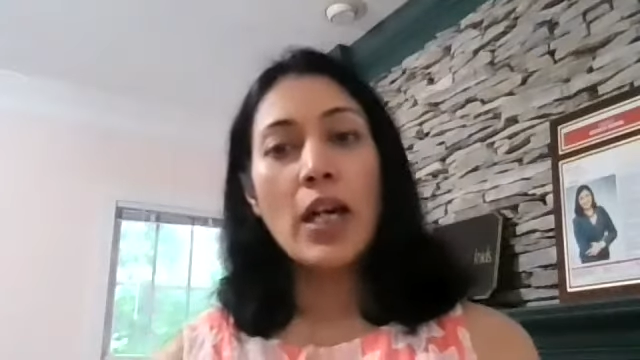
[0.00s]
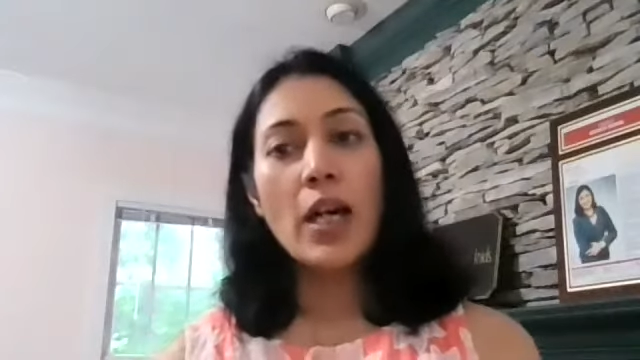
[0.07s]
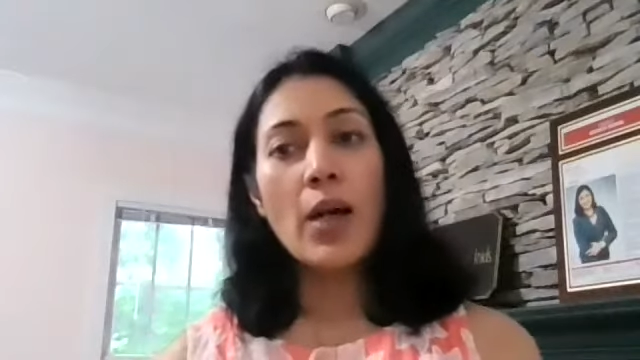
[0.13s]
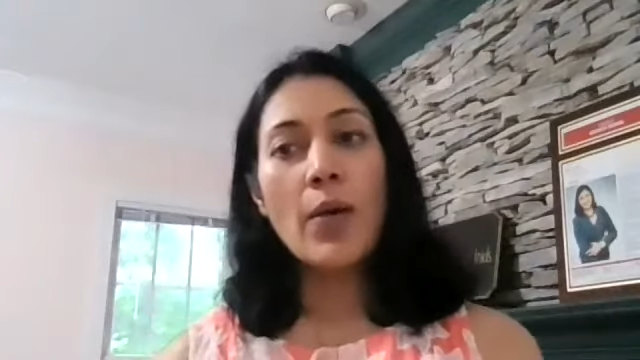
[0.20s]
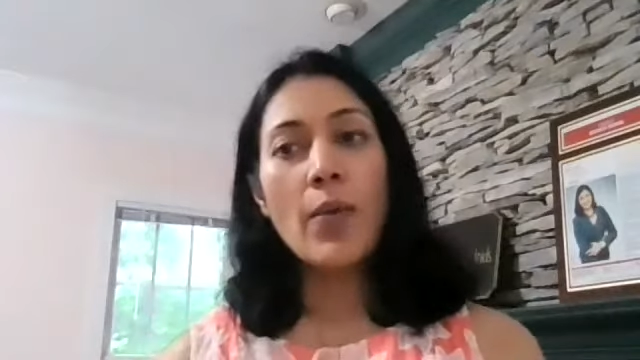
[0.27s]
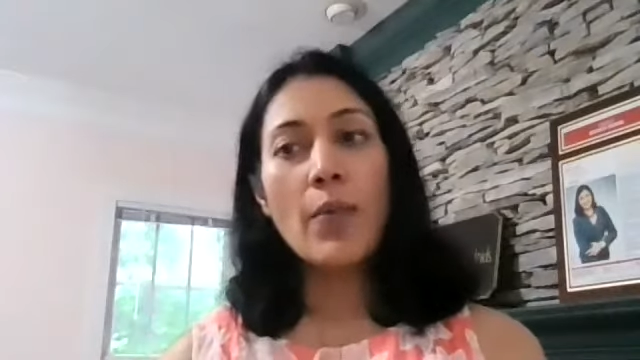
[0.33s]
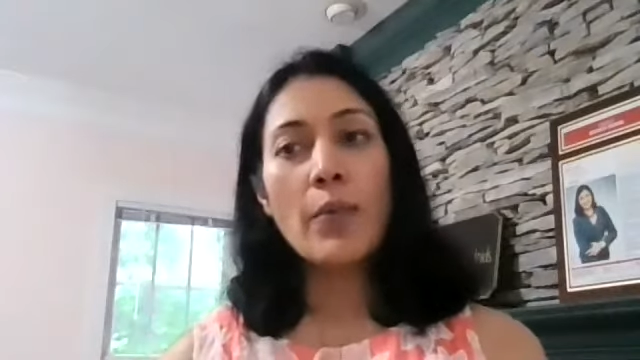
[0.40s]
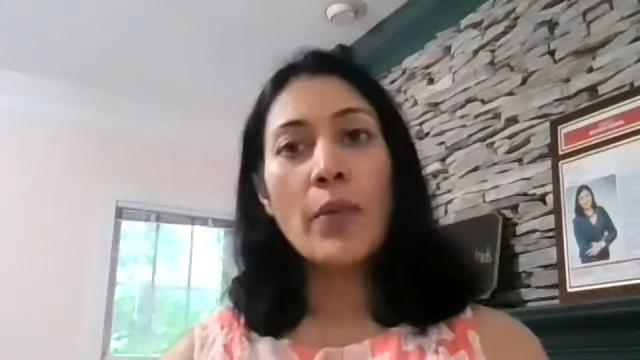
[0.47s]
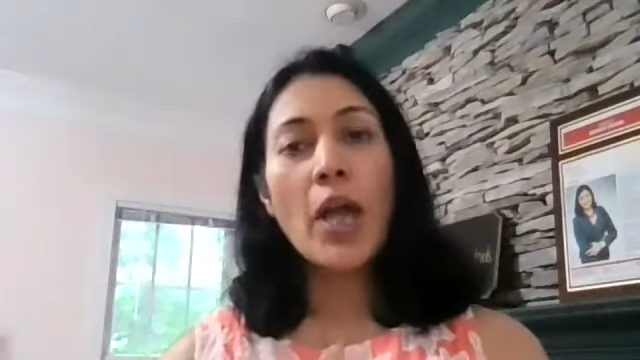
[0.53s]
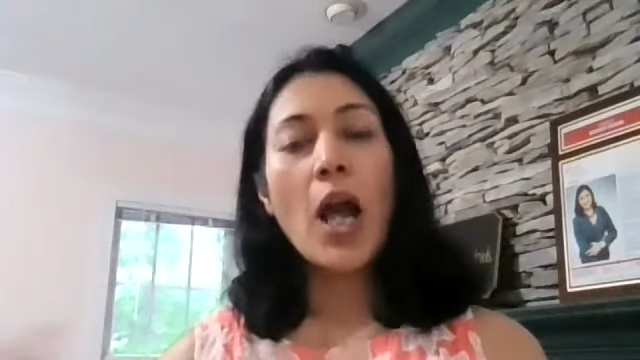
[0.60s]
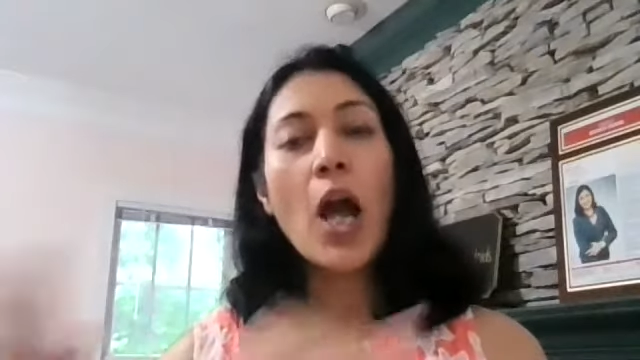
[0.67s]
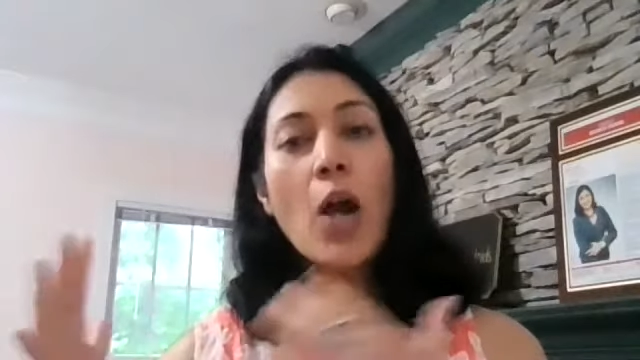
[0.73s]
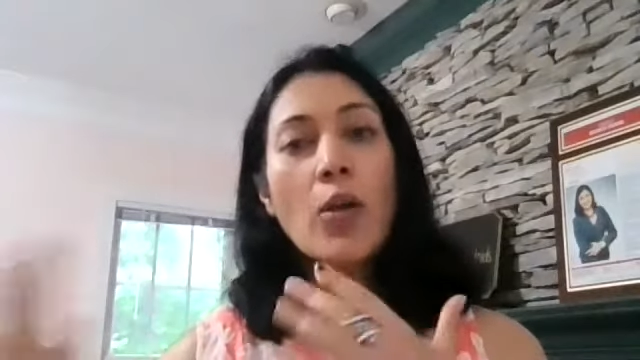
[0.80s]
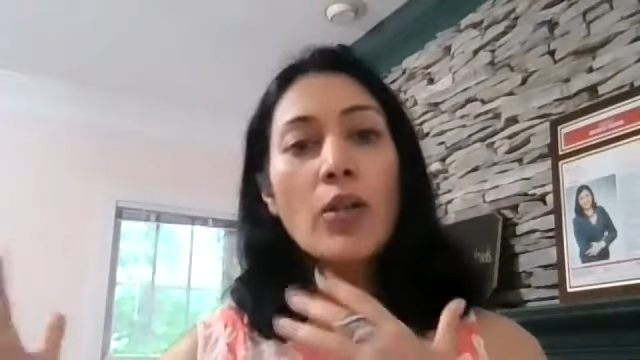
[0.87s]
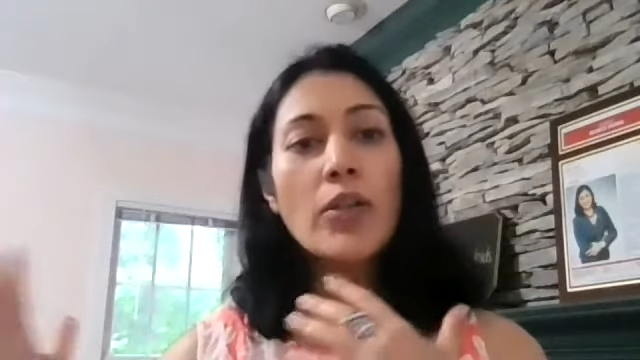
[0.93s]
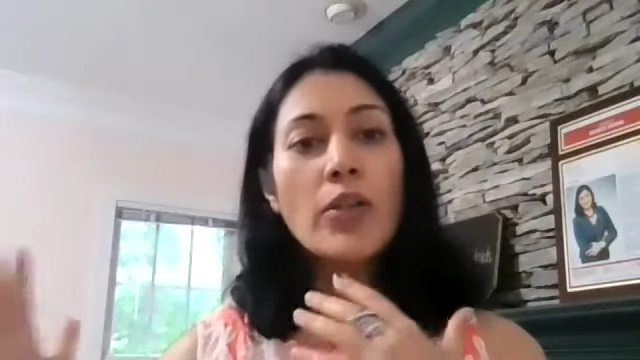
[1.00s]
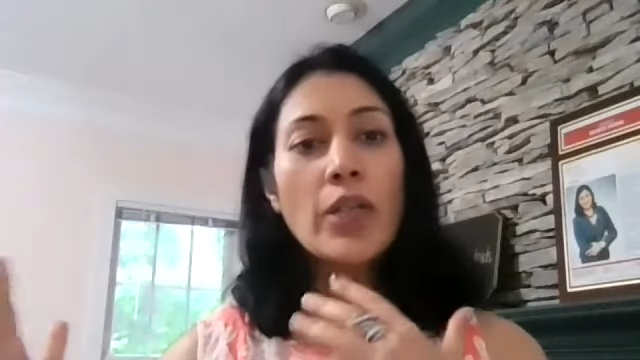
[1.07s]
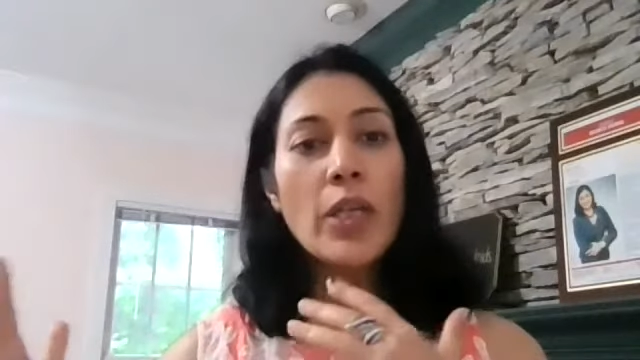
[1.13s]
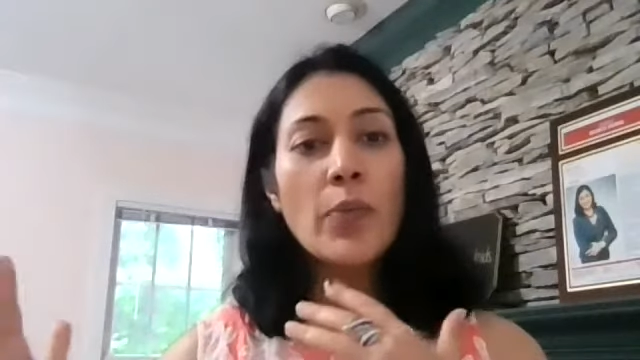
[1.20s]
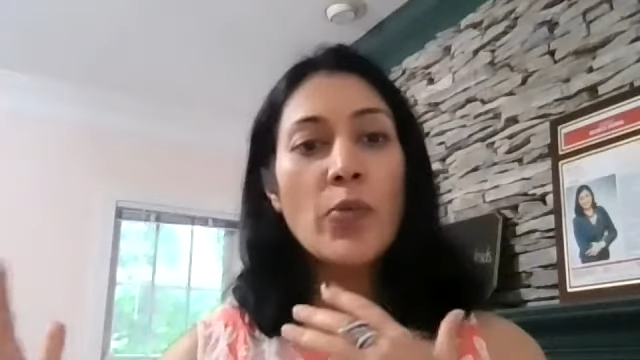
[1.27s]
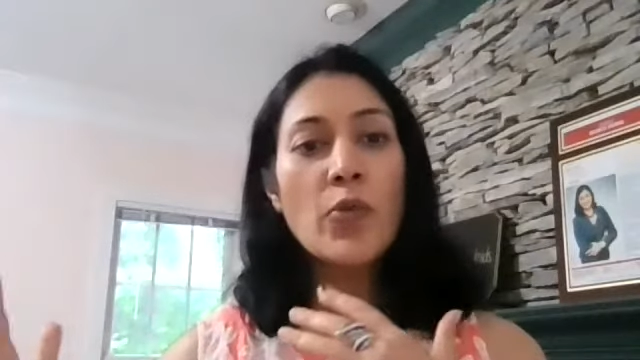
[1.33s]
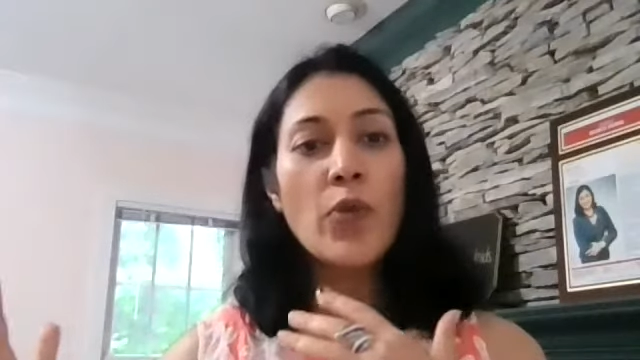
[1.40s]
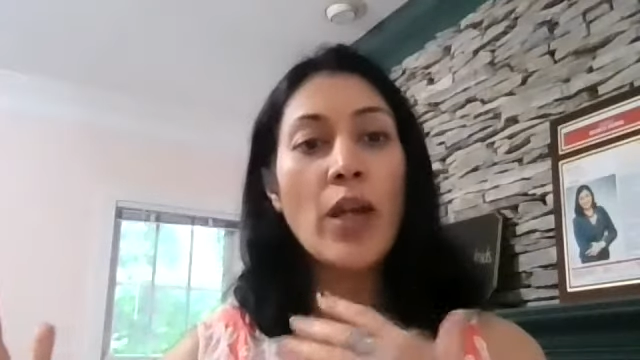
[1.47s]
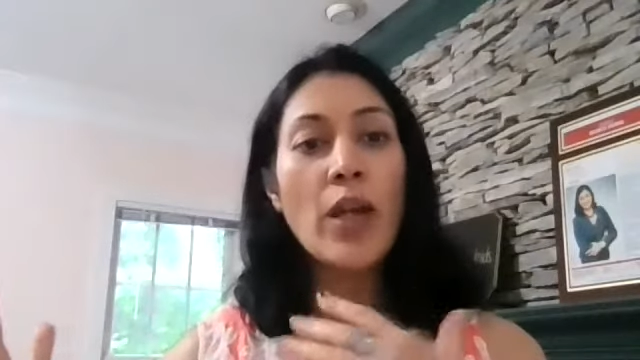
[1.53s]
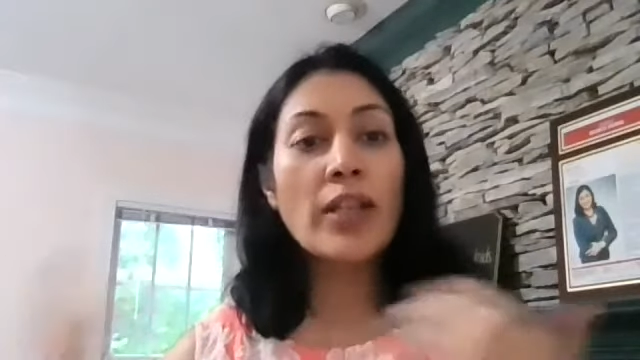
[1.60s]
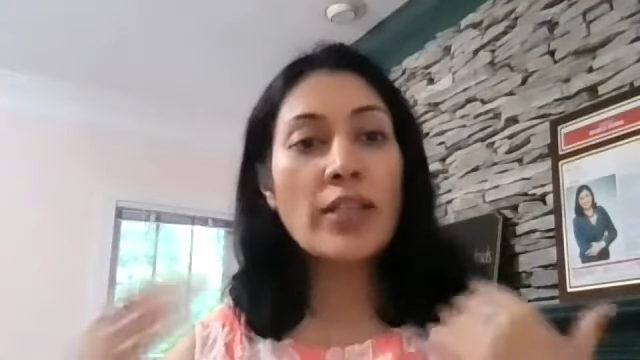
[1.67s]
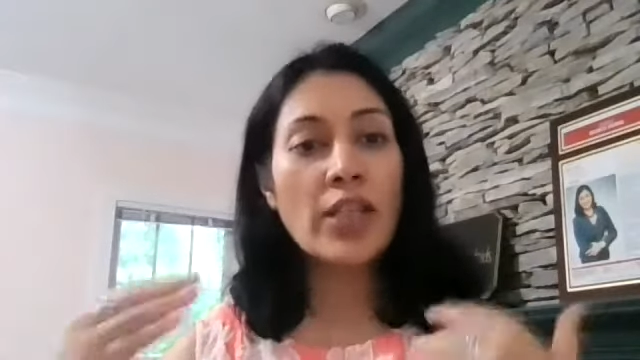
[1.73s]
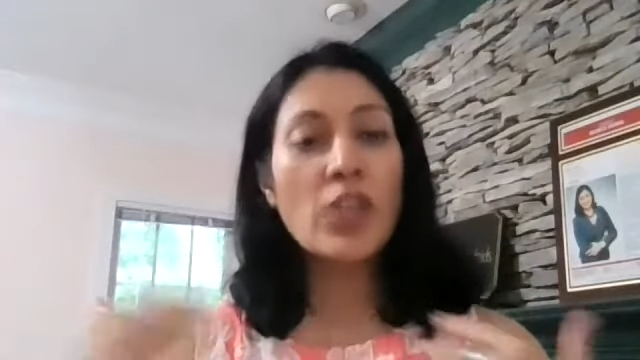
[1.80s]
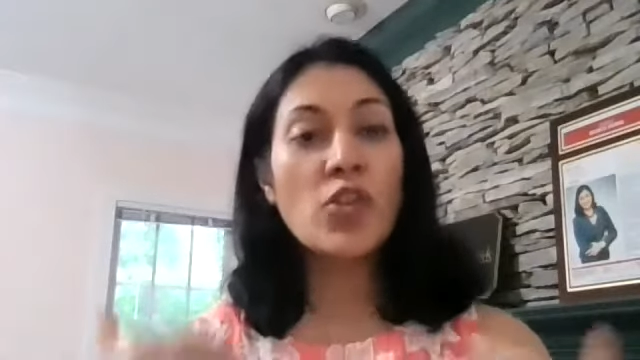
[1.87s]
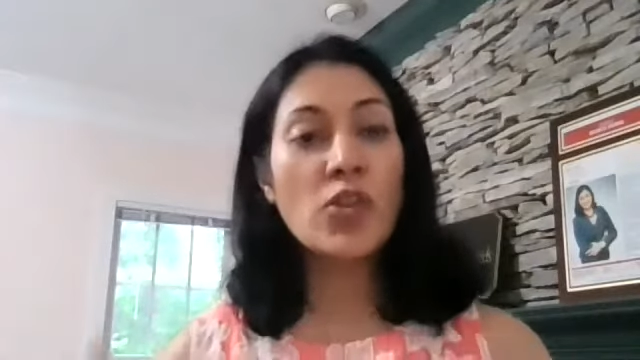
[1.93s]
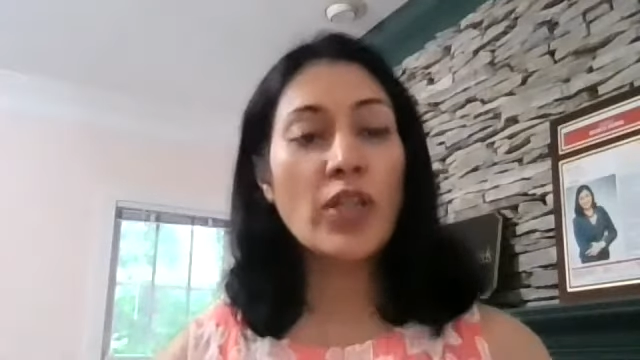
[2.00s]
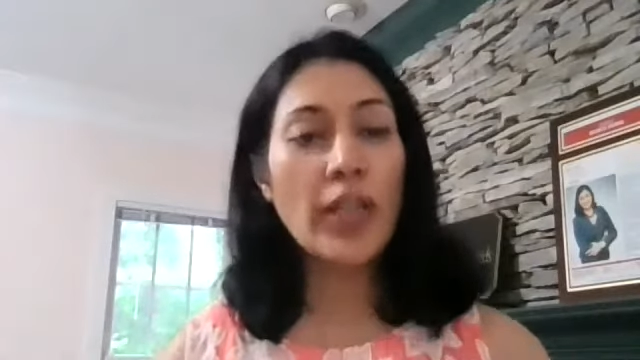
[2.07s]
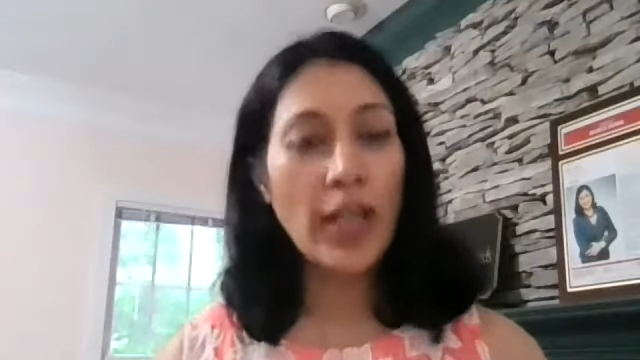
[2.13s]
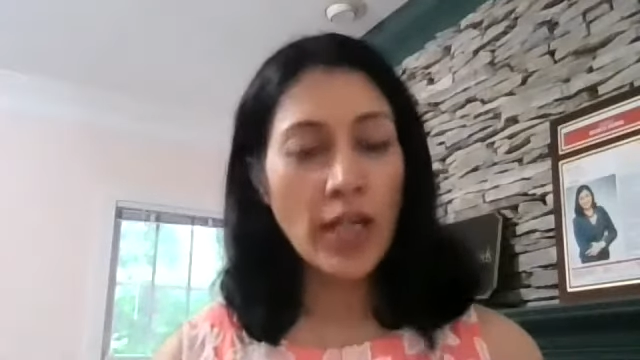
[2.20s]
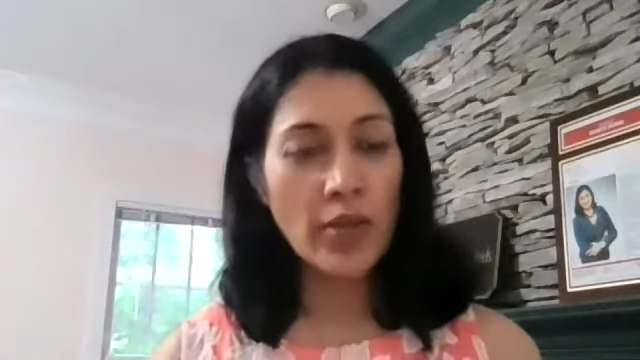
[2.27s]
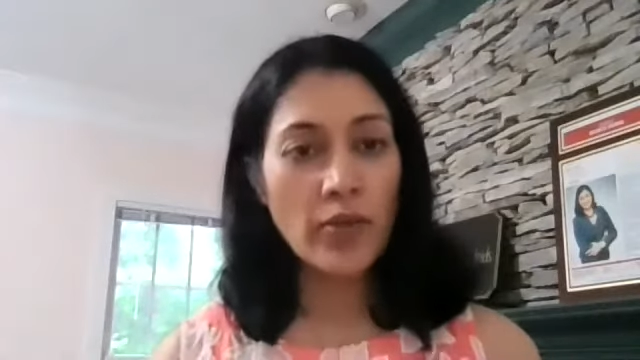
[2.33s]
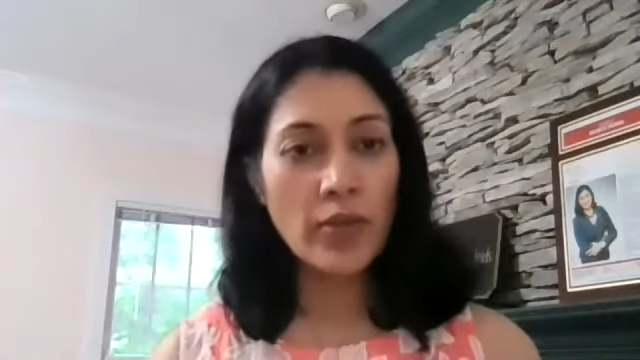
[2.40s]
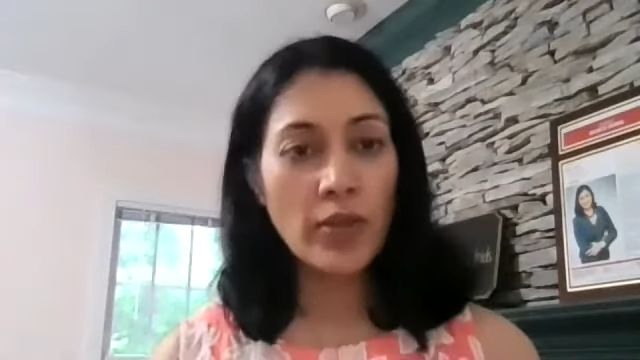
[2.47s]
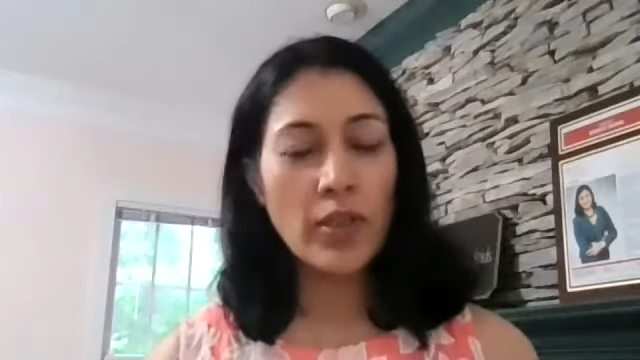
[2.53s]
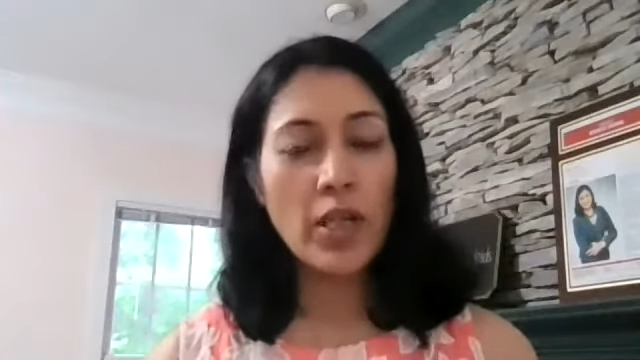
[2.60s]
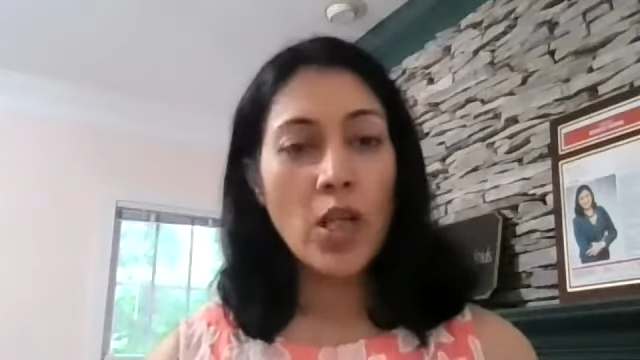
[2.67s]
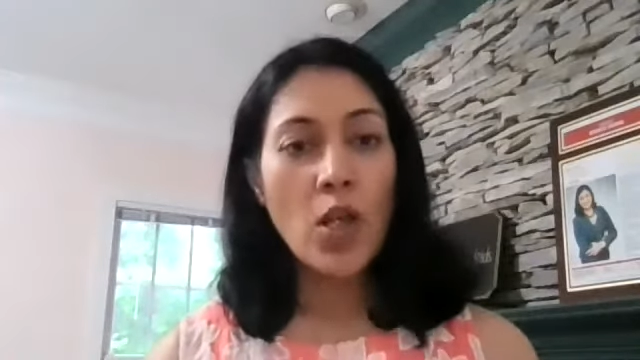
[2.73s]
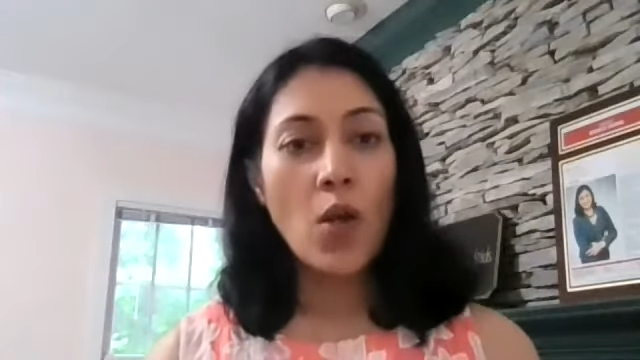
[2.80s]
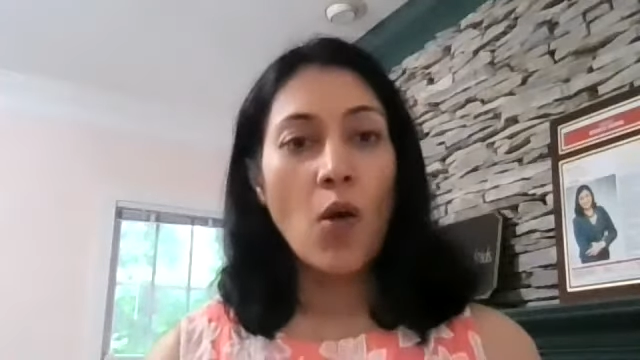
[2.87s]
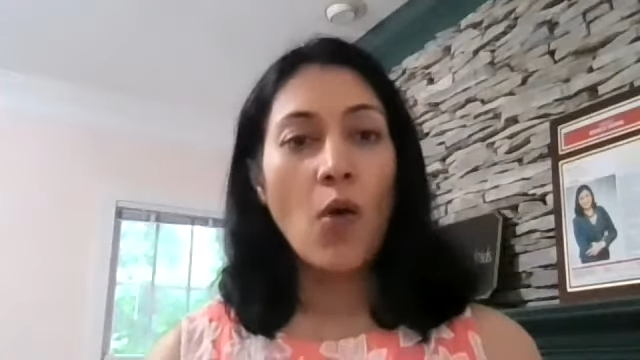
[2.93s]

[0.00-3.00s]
now how do you keep track as an educator